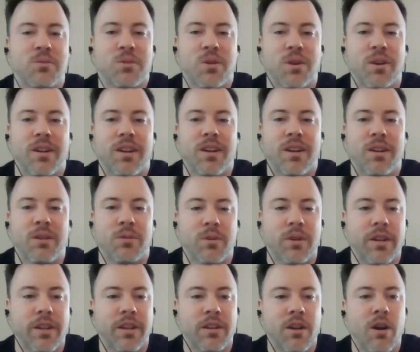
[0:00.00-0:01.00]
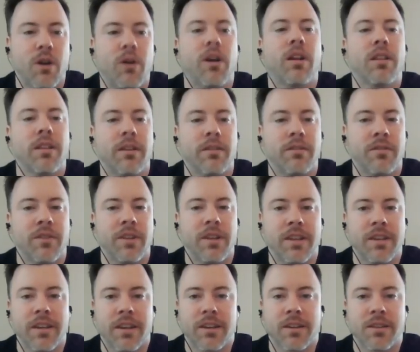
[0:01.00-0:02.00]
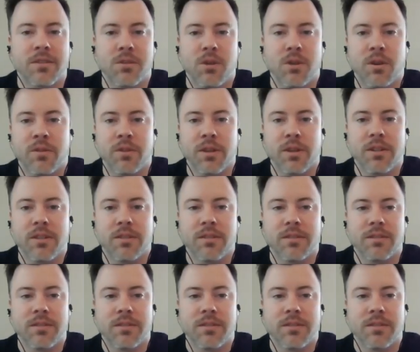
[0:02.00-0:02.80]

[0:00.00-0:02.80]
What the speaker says: we're gonna get going. I'll let Vinny kick us off here.